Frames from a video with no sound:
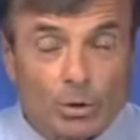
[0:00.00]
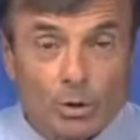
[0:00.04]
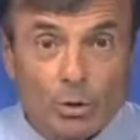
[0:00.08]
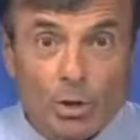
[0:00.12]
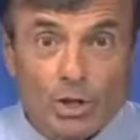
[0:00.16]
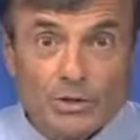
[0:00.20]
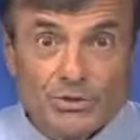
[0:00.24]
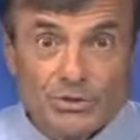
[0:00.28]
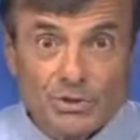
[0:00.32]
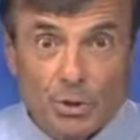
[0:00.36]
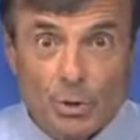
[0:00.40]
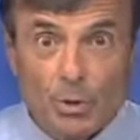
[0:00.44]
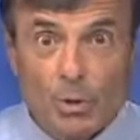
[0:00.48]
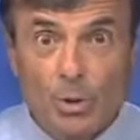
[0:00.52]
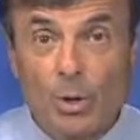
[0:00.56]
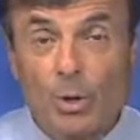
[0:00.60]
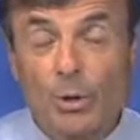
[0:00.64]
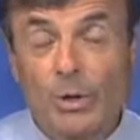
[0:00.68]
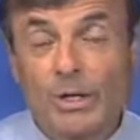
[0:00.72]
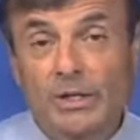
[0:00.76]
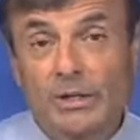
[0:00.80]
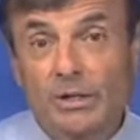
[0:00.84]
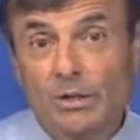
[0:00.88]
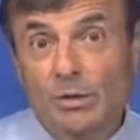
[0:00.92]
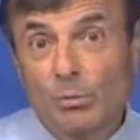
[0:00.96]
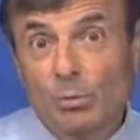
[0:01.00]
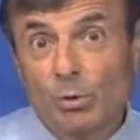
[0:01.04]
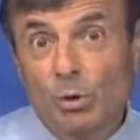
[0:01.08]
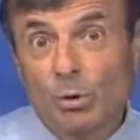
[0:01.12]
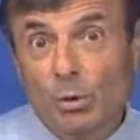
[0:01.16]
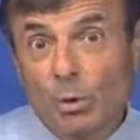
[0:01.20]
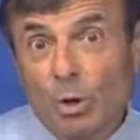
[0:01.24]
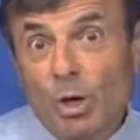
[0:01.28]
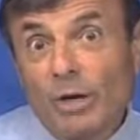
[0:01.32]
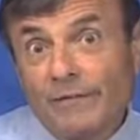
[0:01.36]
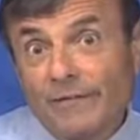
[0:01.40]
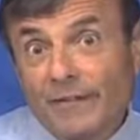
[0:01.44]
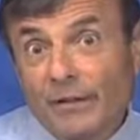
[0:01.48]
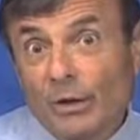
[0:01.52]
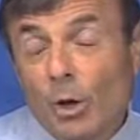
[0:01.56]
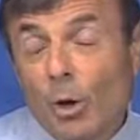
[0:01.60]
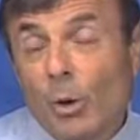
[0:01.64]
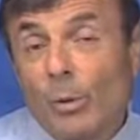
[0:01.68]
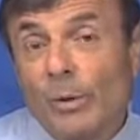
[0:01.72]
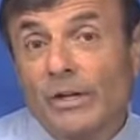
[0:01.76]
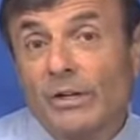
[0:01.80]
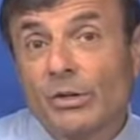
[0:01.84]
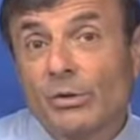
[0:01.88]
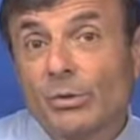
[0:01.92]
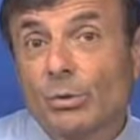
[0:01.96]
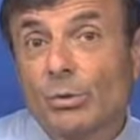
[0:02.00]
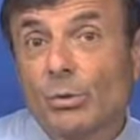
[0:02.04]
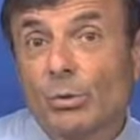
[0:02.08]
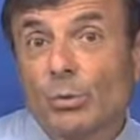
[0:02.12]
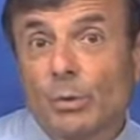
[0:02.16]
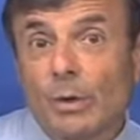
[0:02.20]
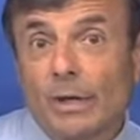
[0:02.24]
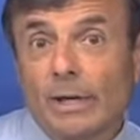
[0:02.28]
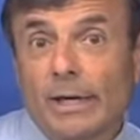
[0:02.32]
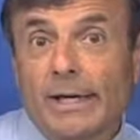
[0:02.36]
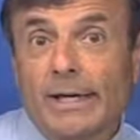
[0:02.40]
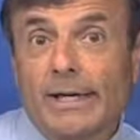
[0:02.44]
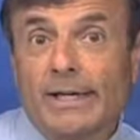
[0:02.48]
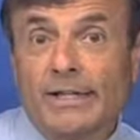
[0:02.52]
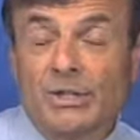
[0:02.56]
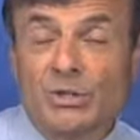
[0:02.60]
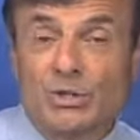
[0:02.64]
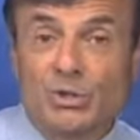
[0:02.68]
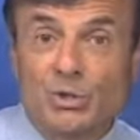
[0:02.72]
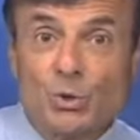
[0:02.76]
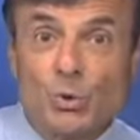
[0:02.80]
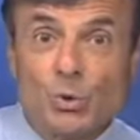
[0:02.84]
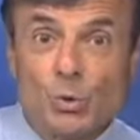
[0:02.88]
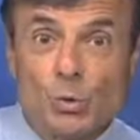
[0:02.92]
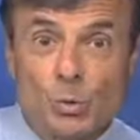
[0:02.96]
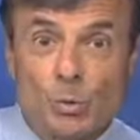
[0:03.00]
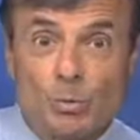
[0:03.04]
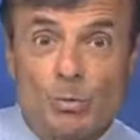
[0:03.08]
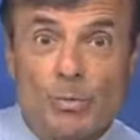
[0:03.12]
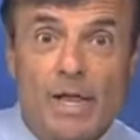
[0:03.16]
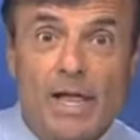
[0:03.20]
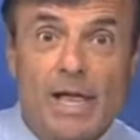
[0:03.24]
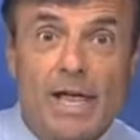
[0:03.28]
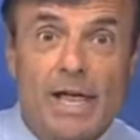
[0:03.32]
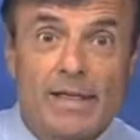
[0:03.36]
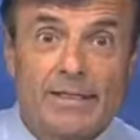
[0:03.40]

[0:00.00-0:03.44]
we're often going to assume